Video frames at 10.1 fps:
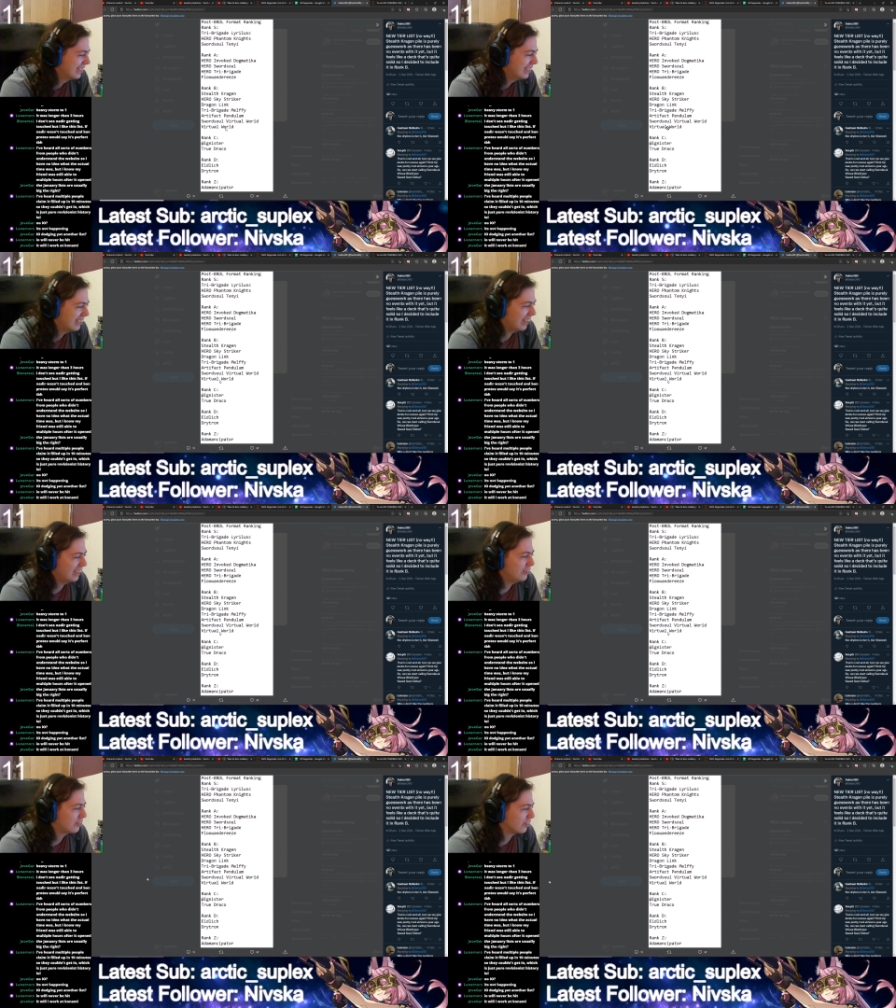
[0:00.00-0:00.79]

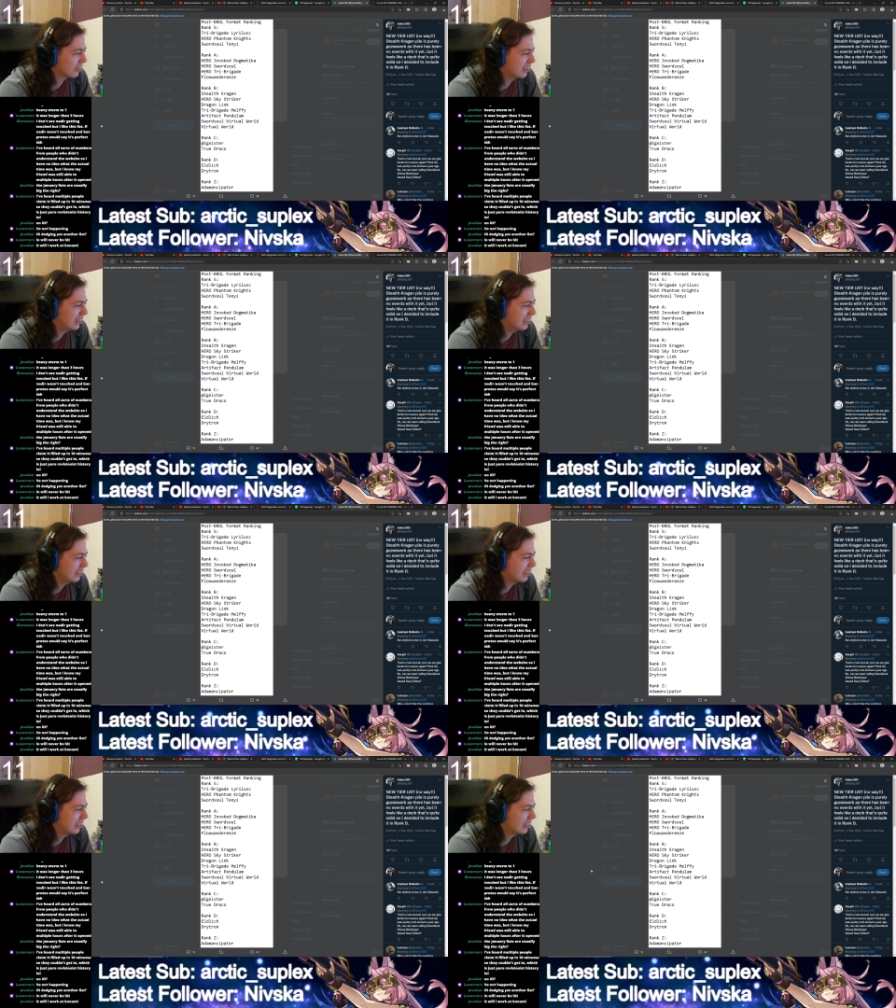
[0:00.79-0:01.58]
Io's not getting hit.
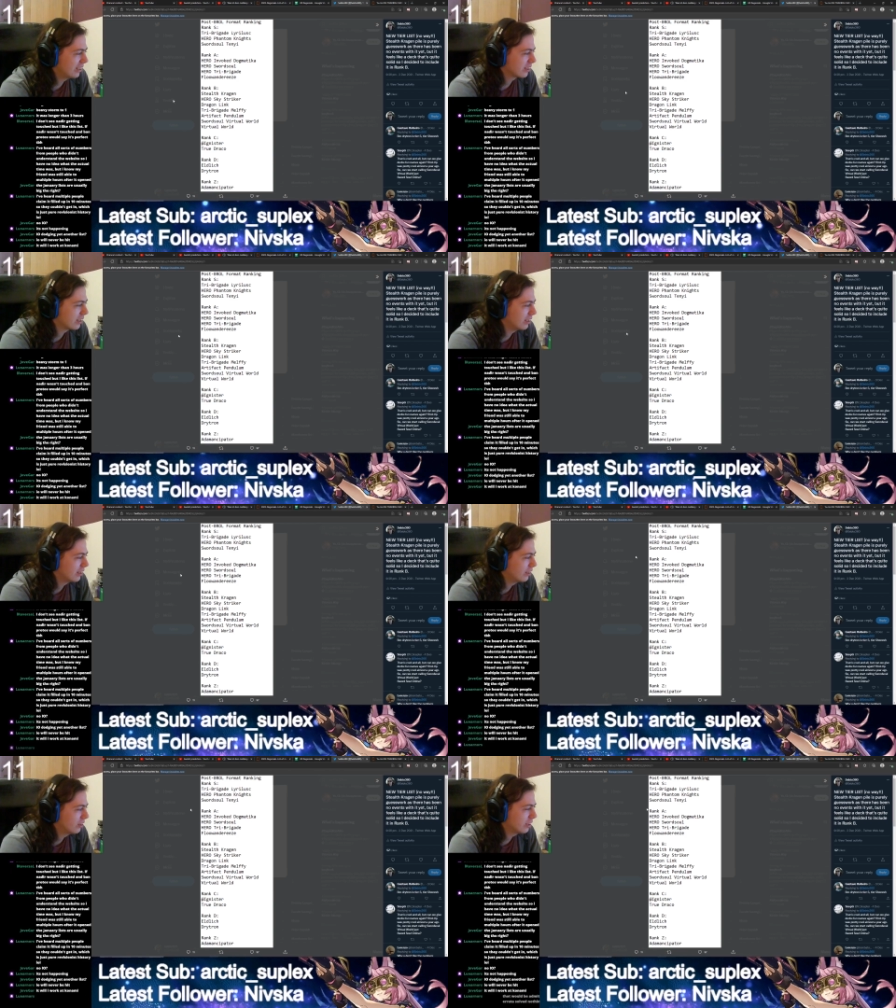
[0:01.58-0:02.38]
Yeah, okay.
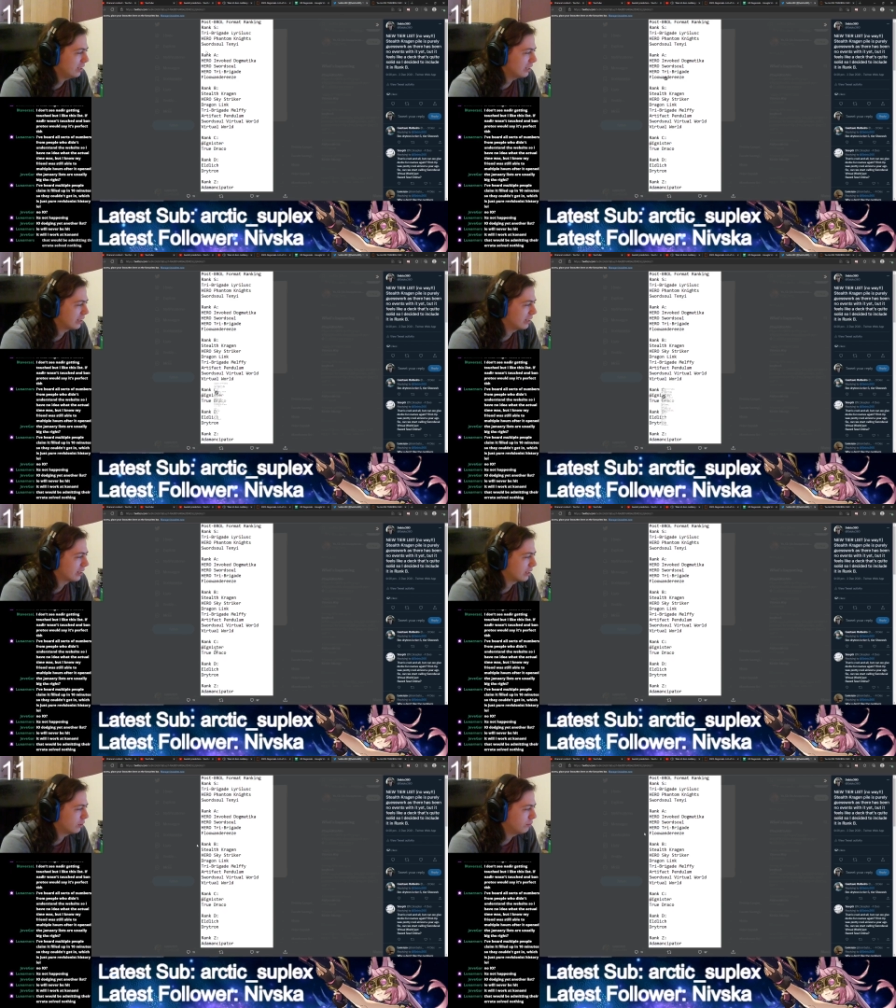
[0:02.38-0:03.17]
Looking at this,
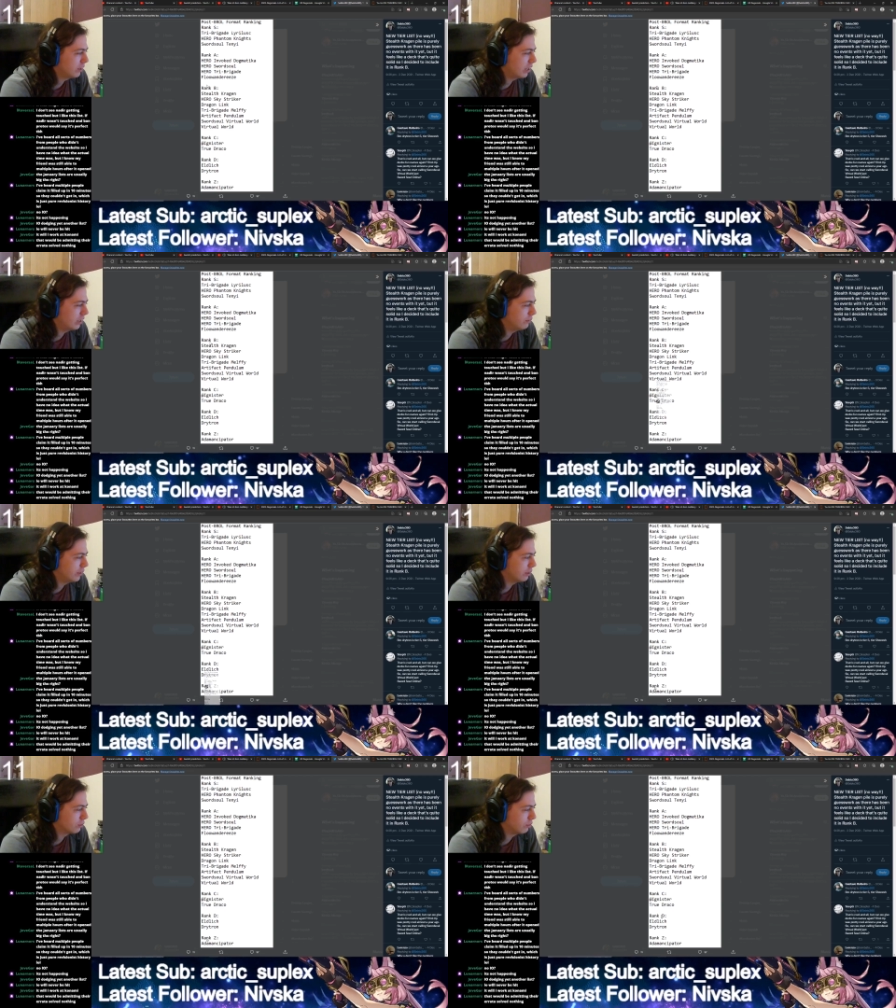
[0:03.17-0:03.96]
I don't think that anything
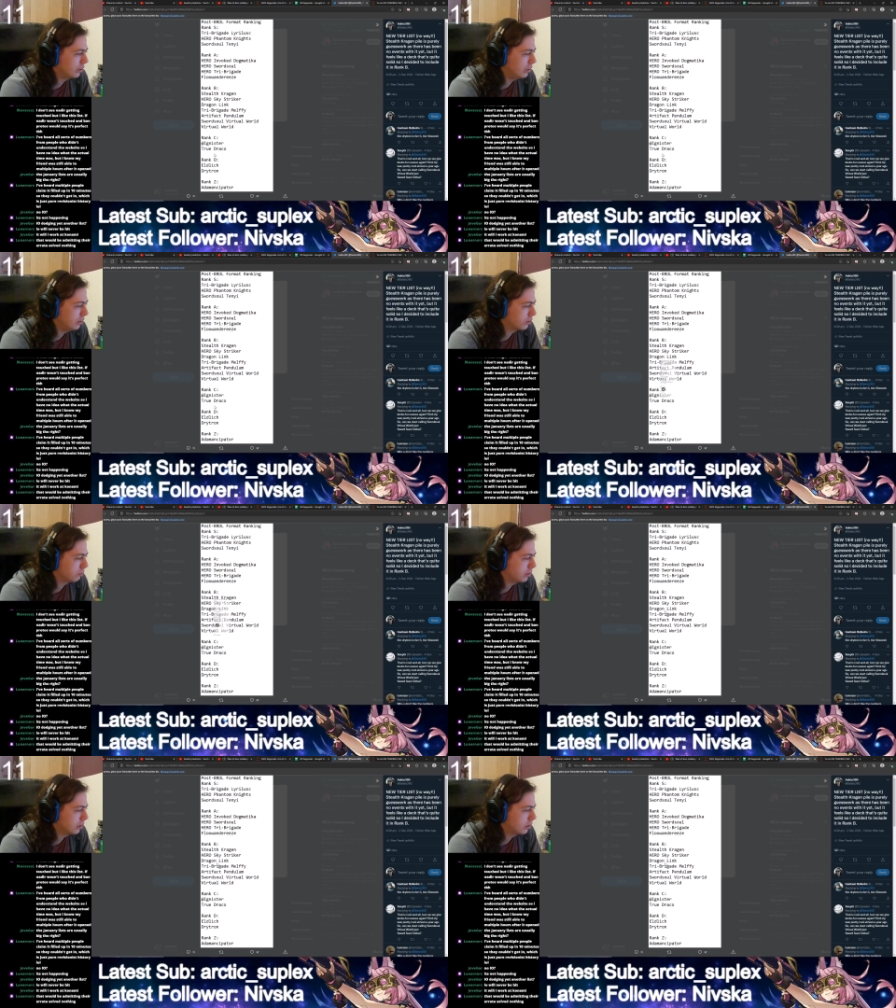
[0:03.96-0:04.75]
else really needs to
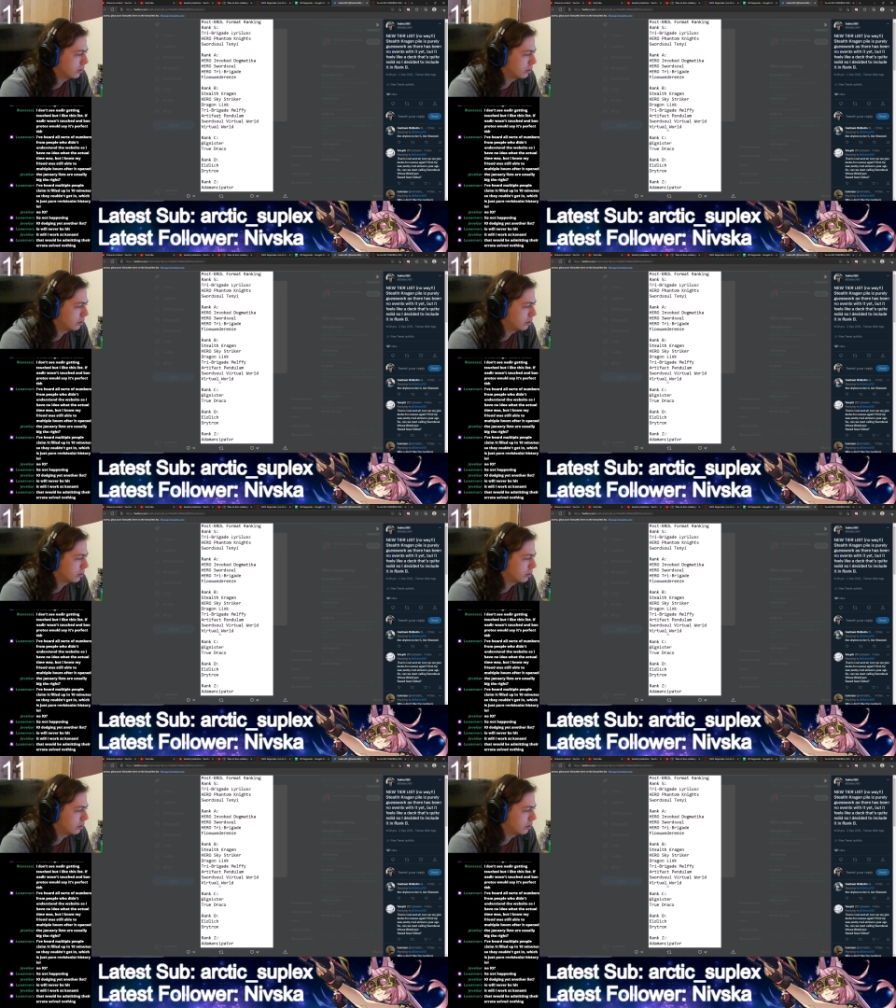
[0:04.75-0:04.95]
be hit.